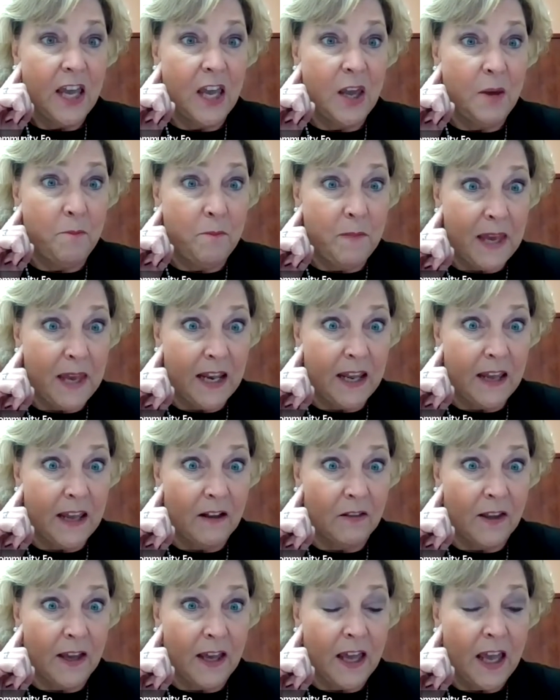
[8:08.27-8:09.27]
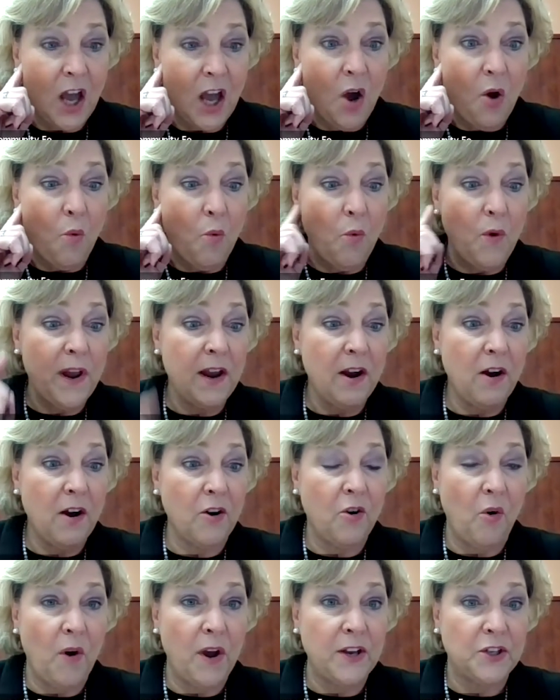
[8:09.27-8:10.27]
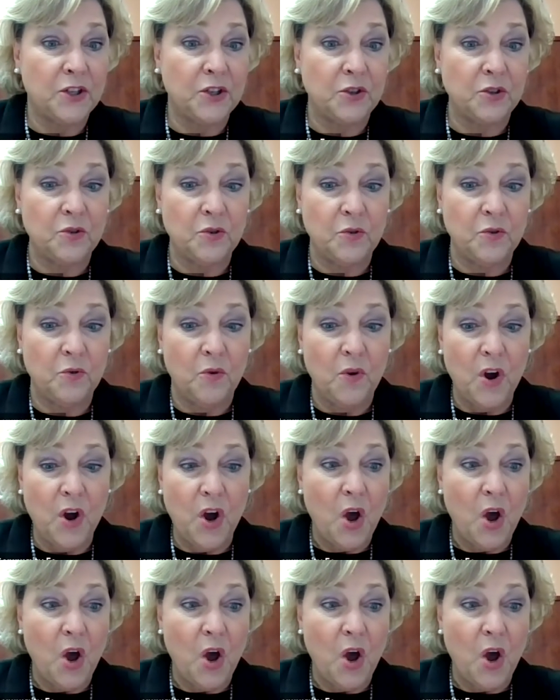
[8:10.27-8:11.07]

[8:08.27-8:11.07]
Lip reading: immediately. We are going to